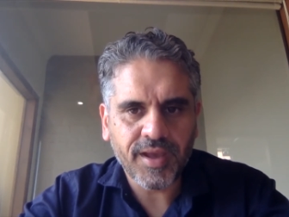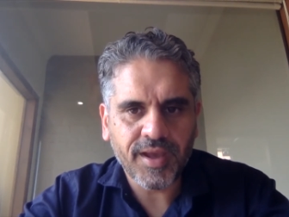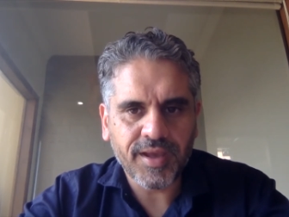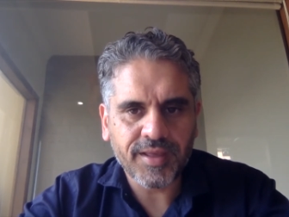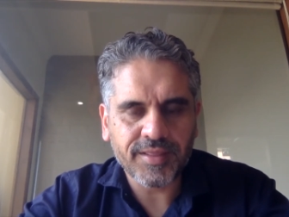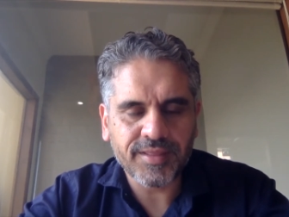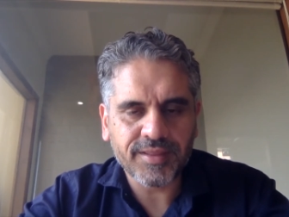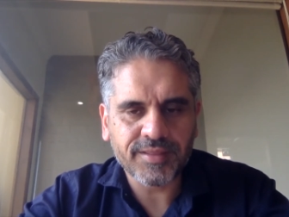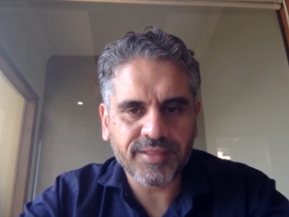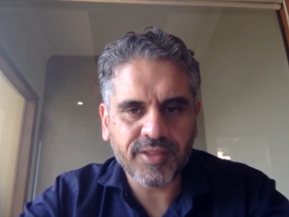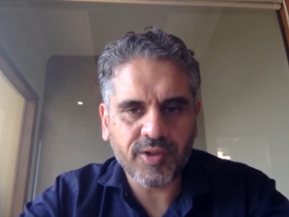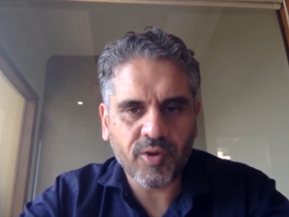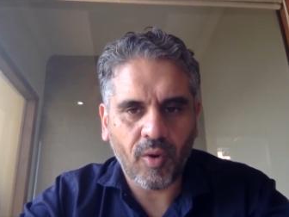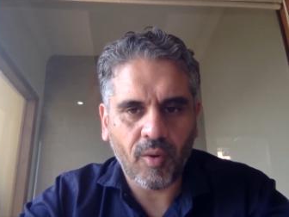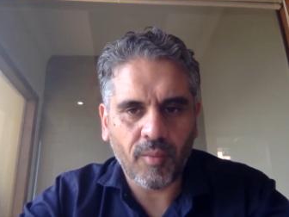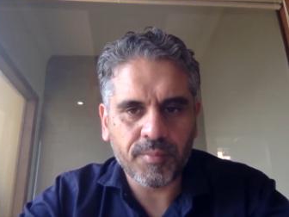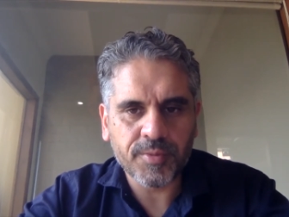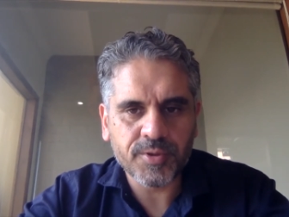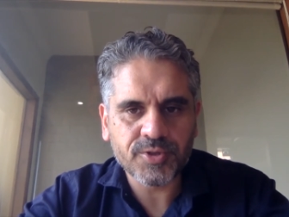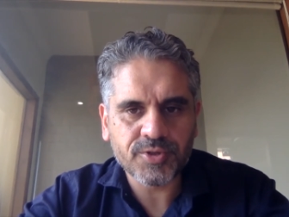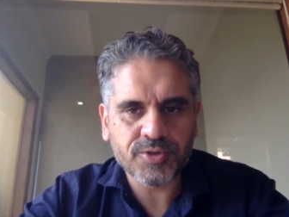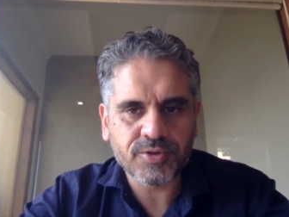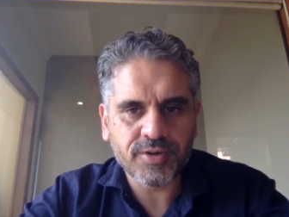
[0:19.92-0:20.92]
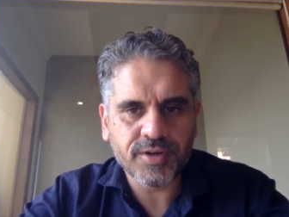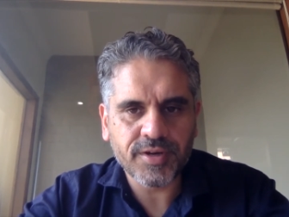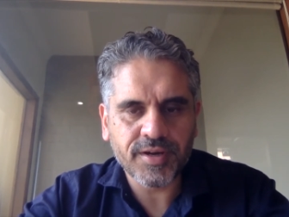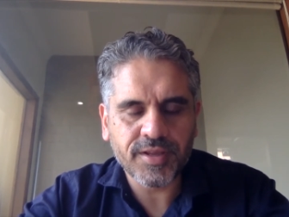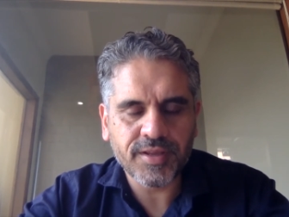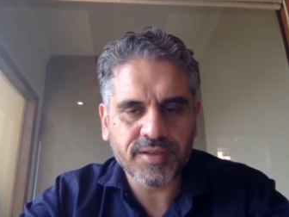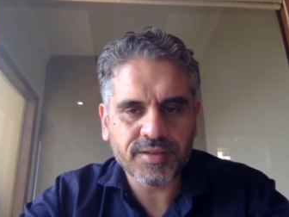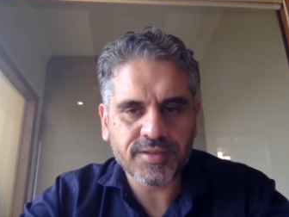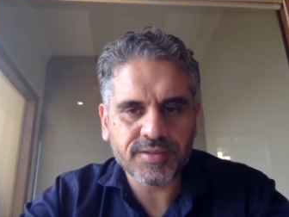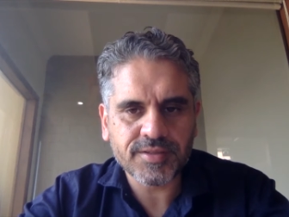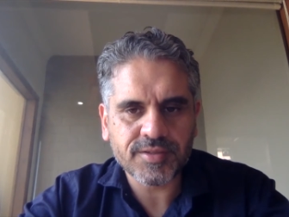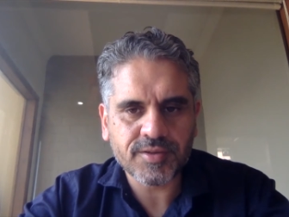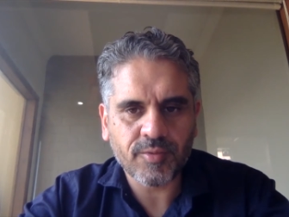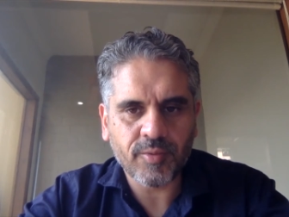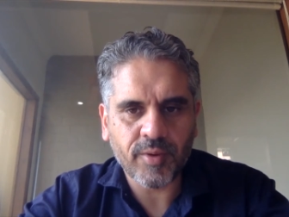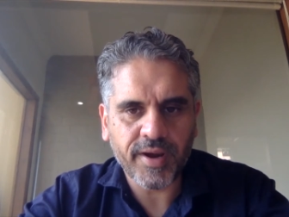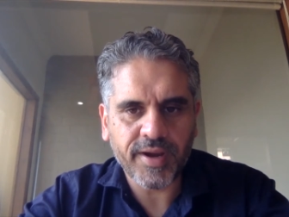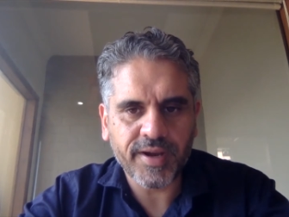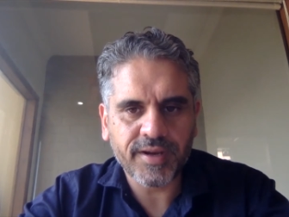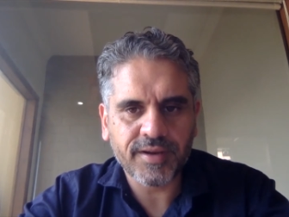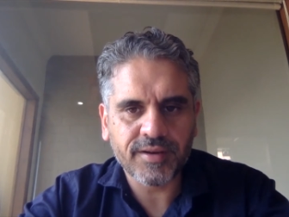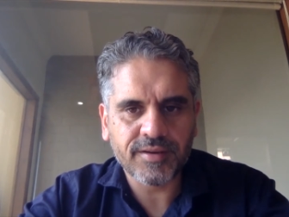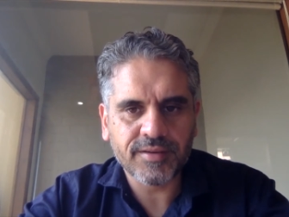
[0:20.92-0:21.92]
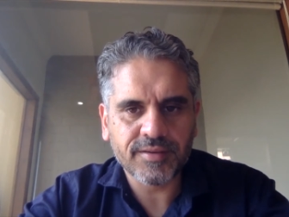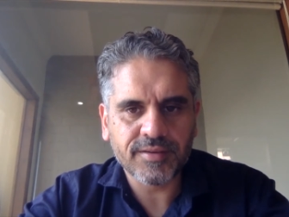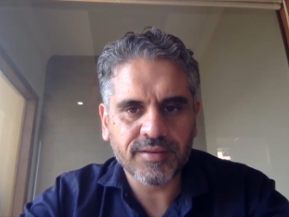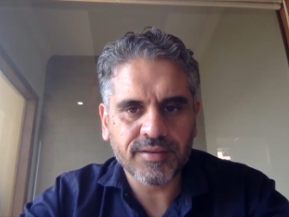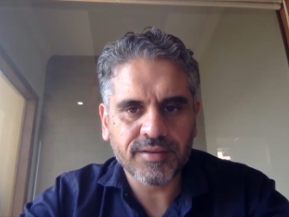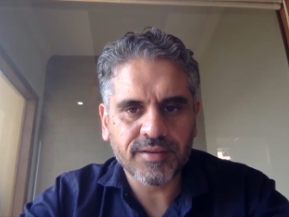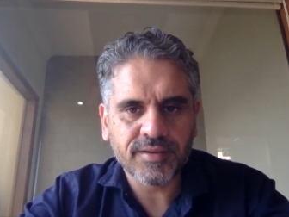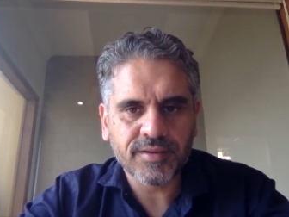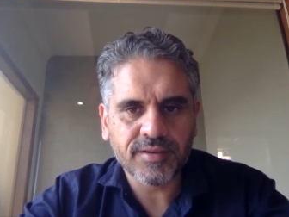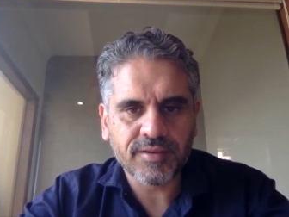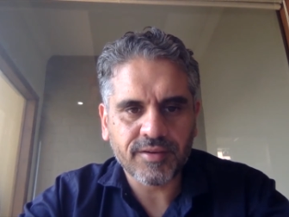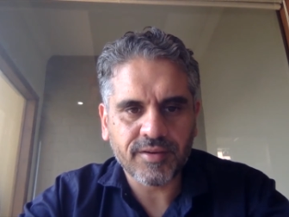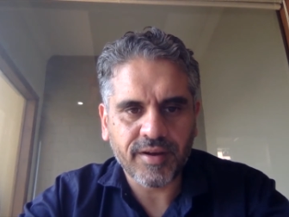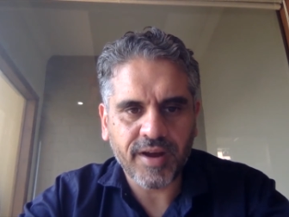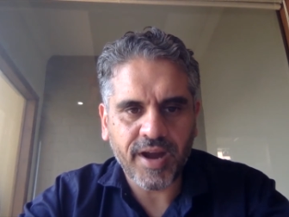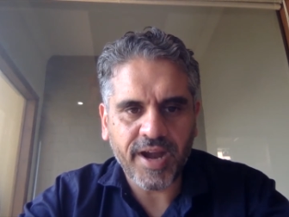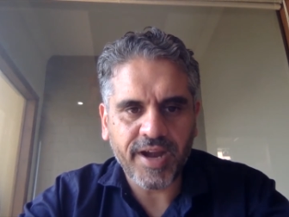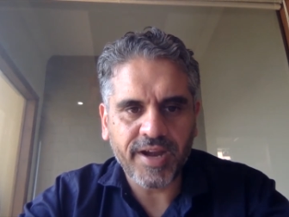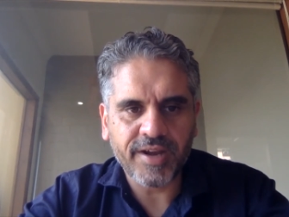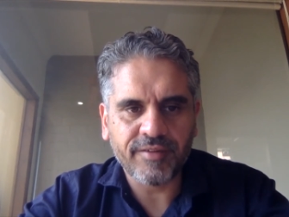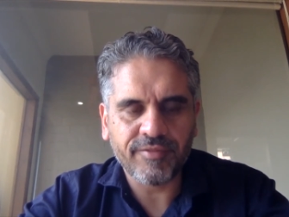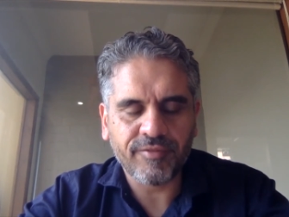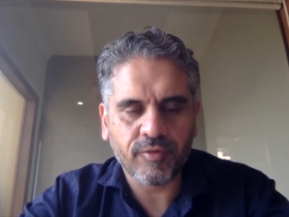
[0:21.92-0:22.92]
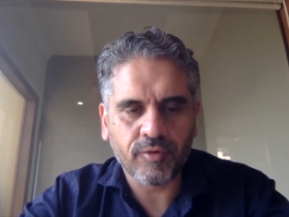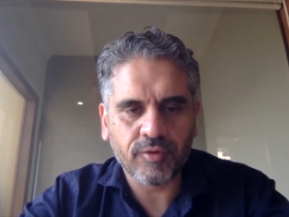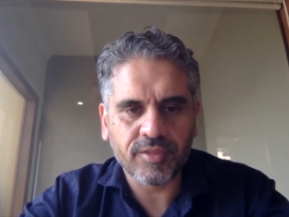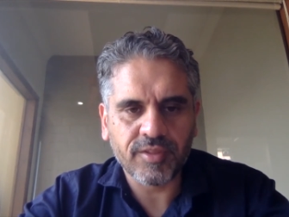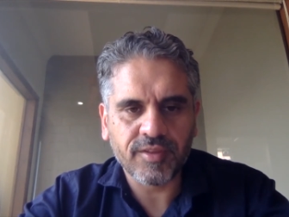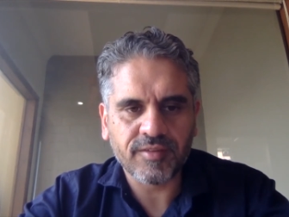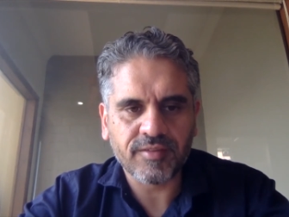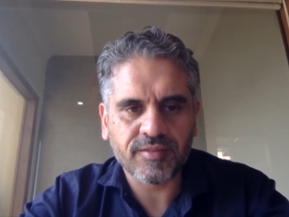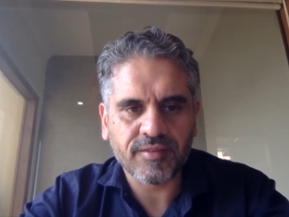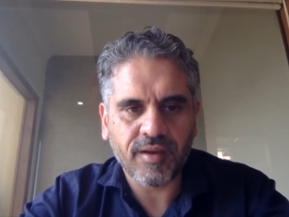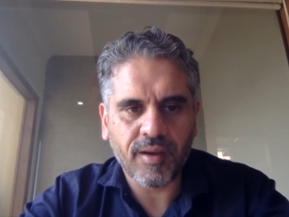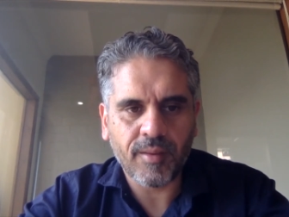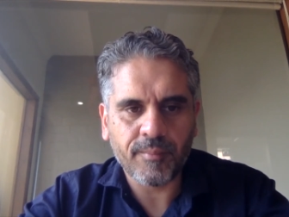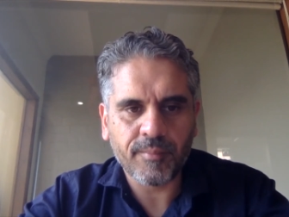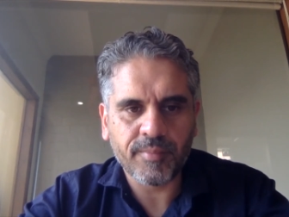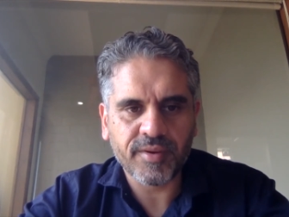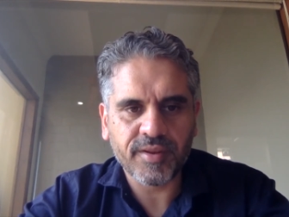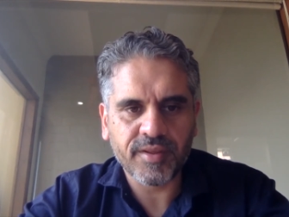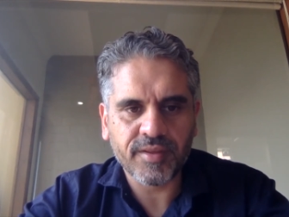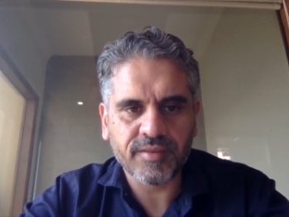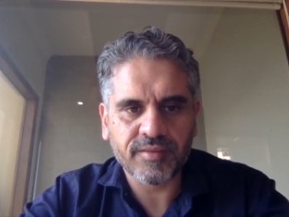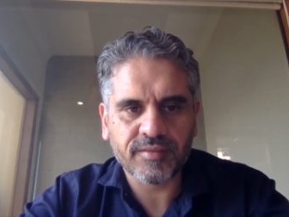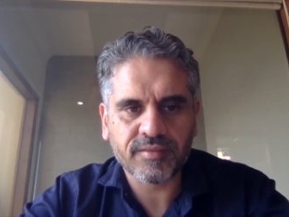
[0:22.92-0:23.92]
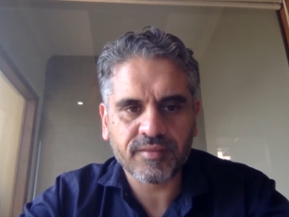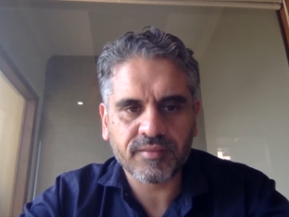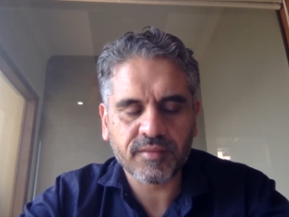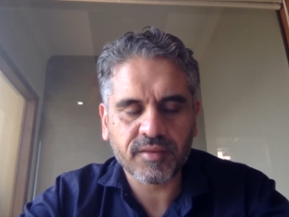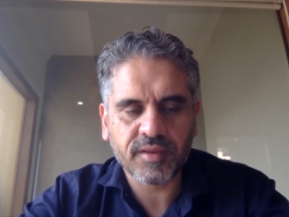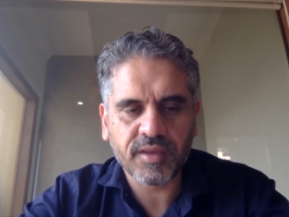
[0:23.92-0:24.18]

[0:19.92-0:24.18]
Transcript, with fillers: I think the opportunity is quite right for these companies.